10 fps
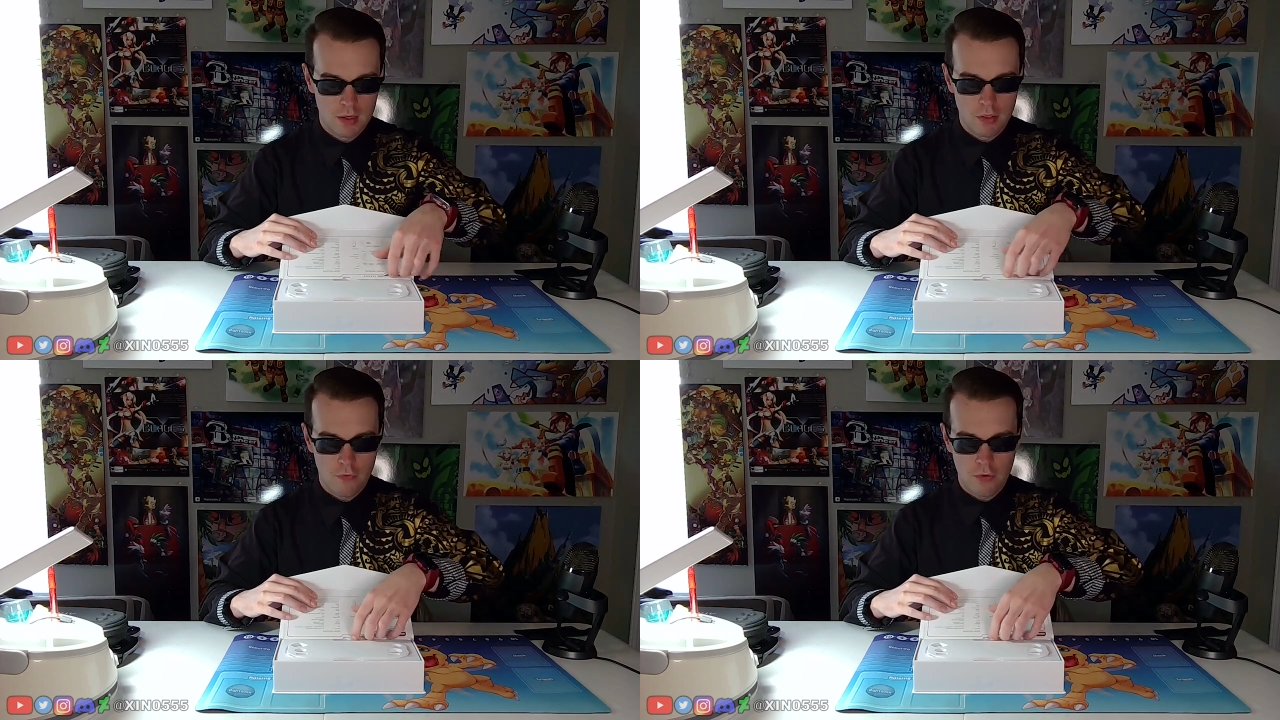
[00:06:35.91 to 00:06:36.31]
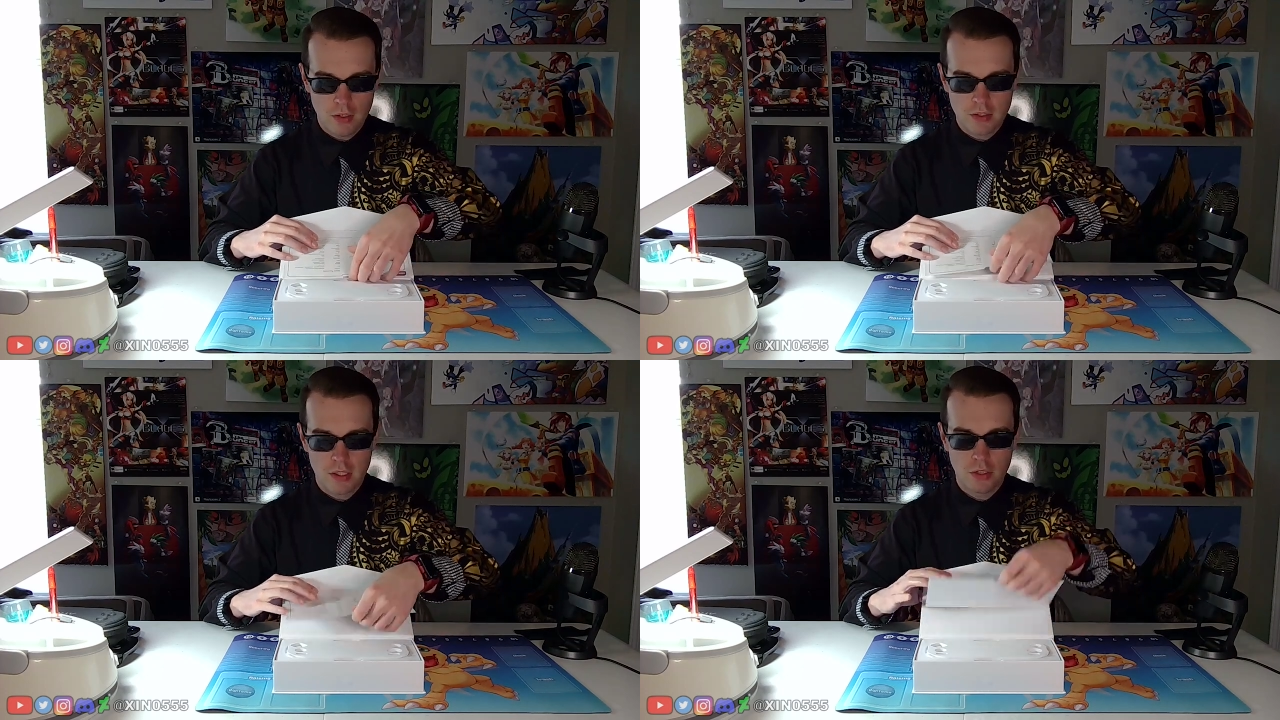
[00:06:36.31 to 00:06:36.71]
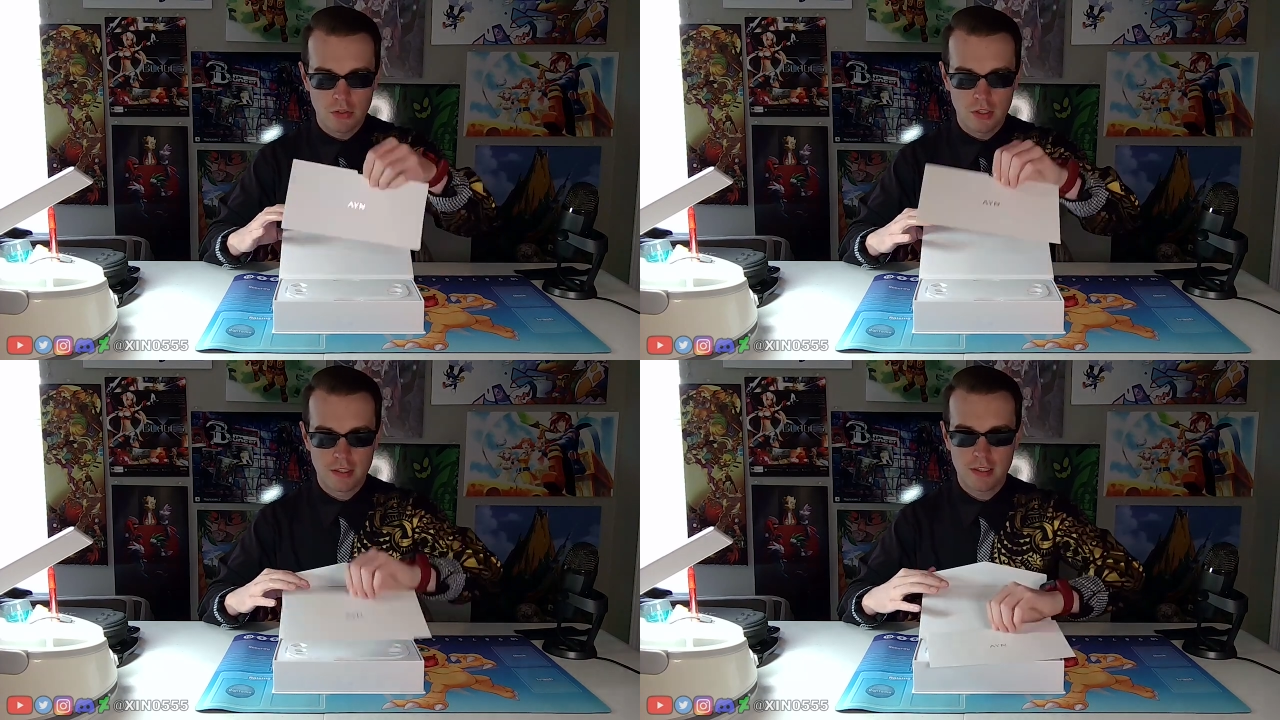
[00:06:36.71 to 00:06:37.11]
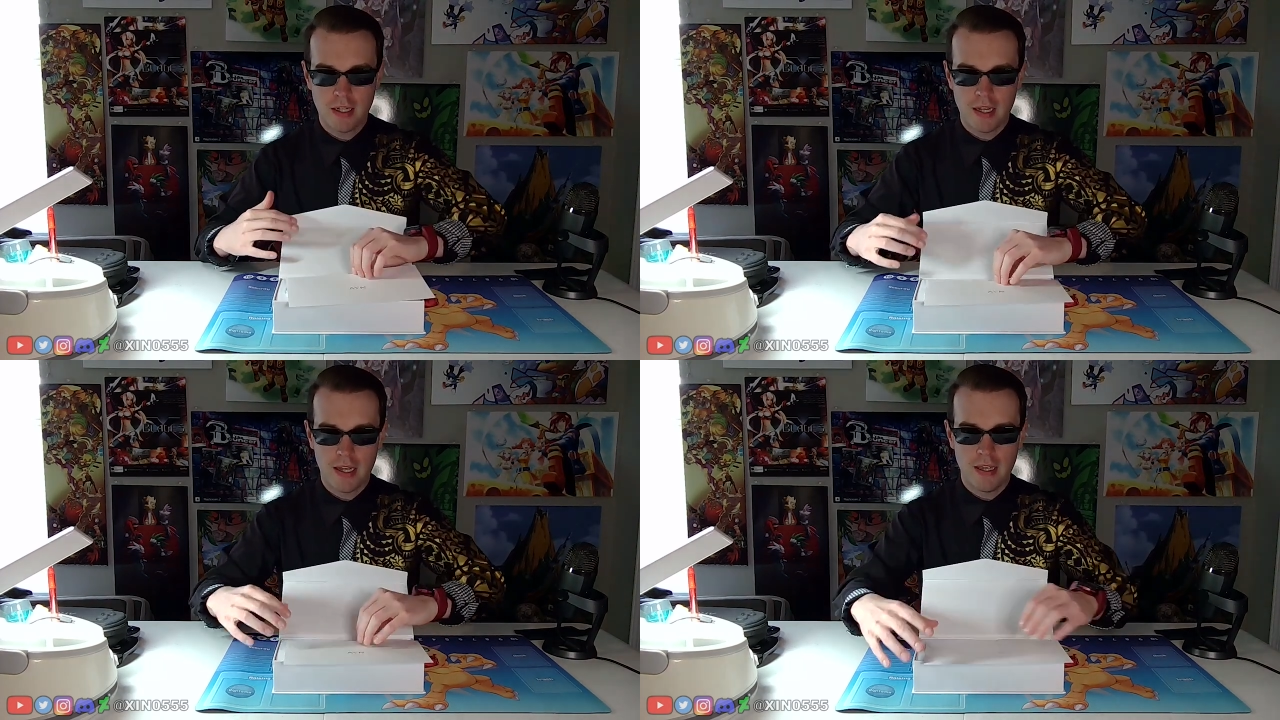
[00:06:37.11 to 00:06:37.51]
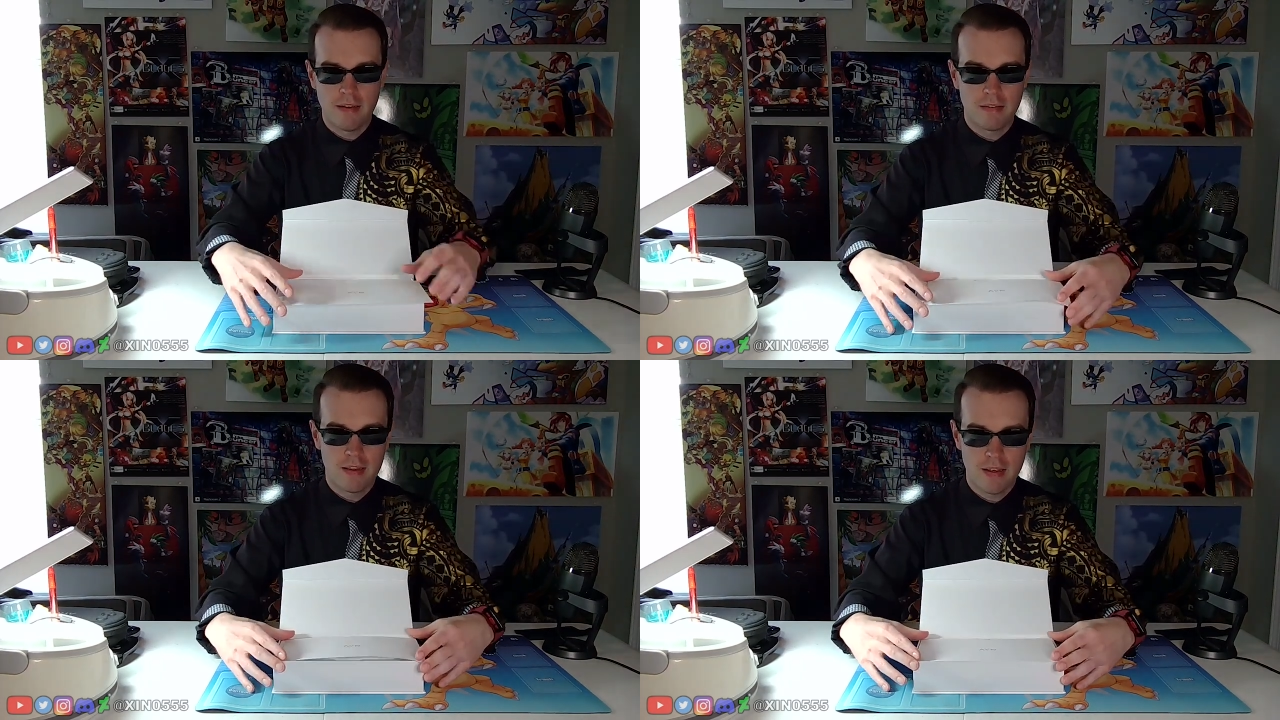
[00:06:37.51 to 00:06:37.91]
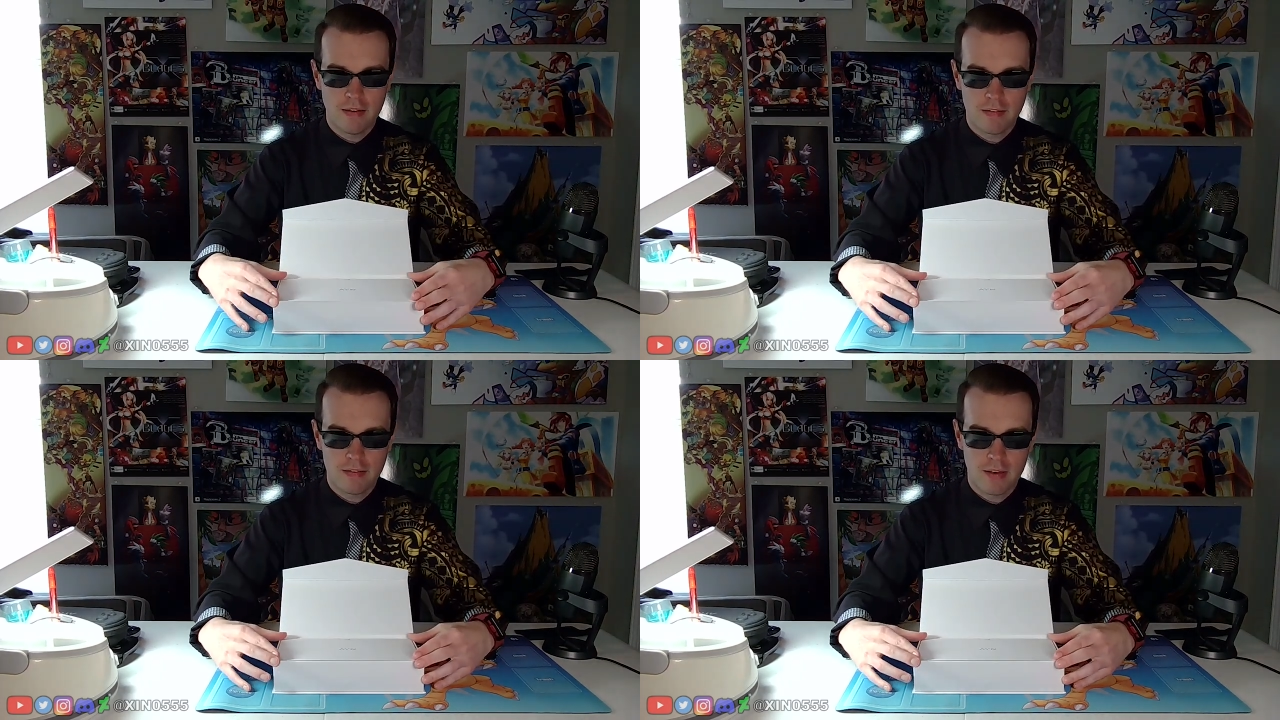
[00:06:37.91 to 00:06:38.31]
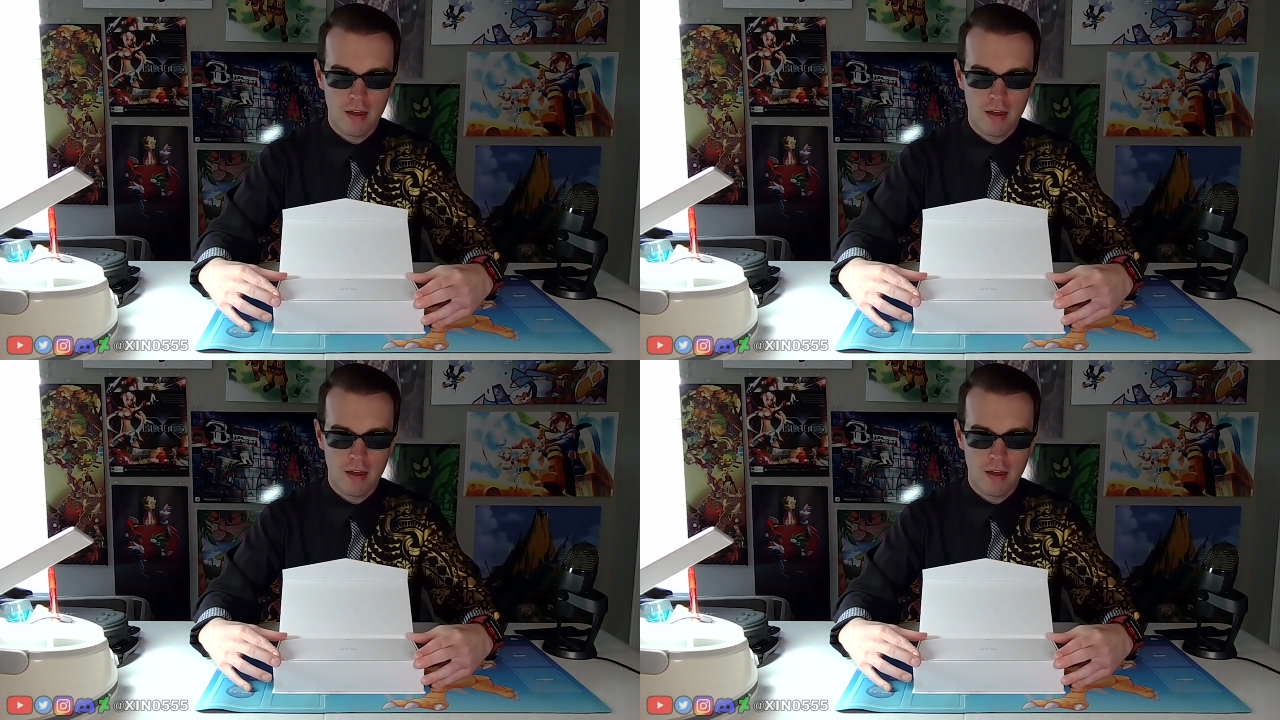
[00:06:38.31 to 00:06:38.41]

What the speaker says: the first thing you should see is this